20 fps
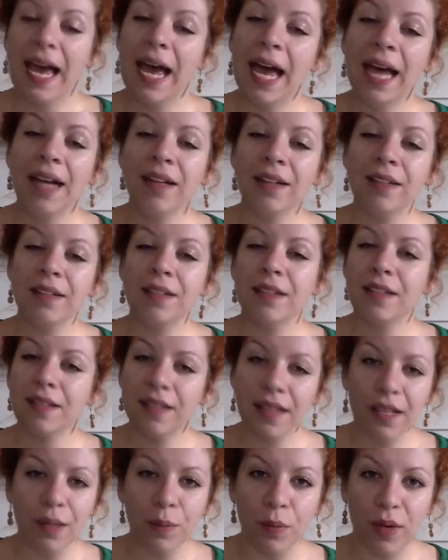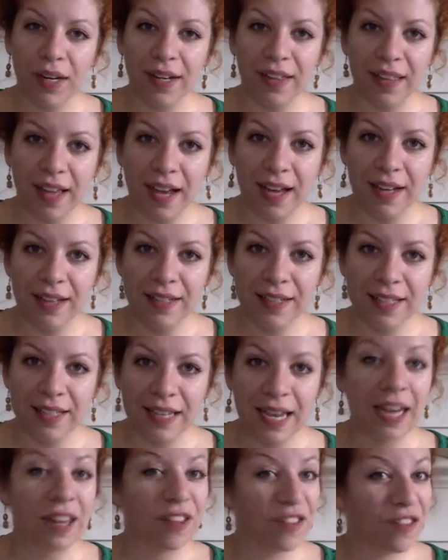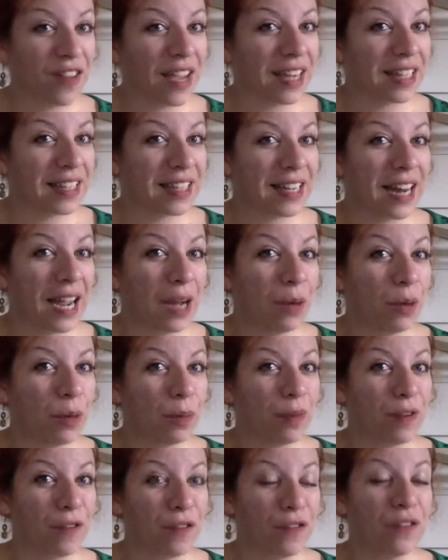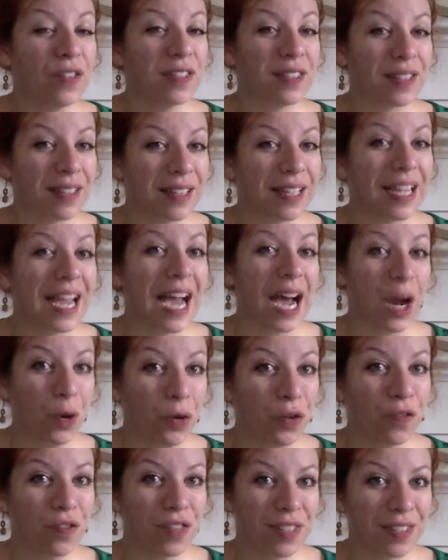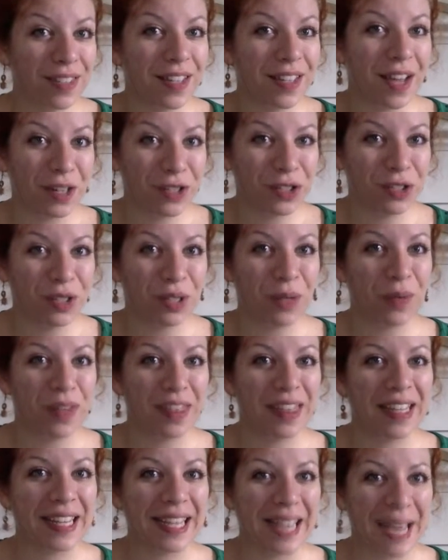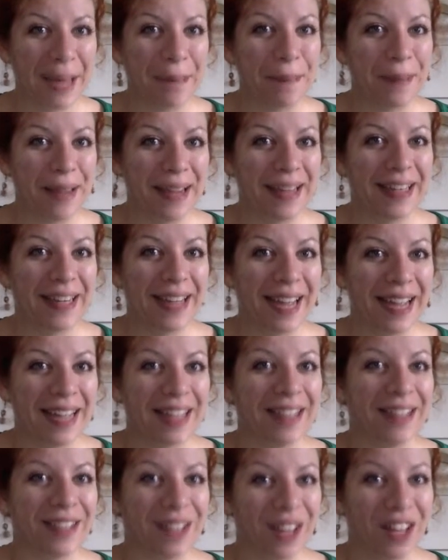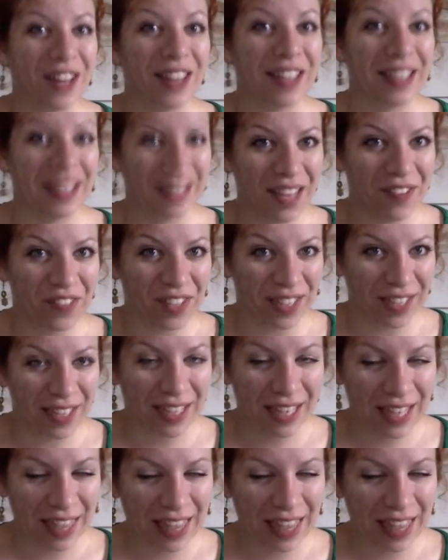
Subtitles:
And to celebrate that, and the fact that I will be physically out of this country when the campaign ends on the 11th,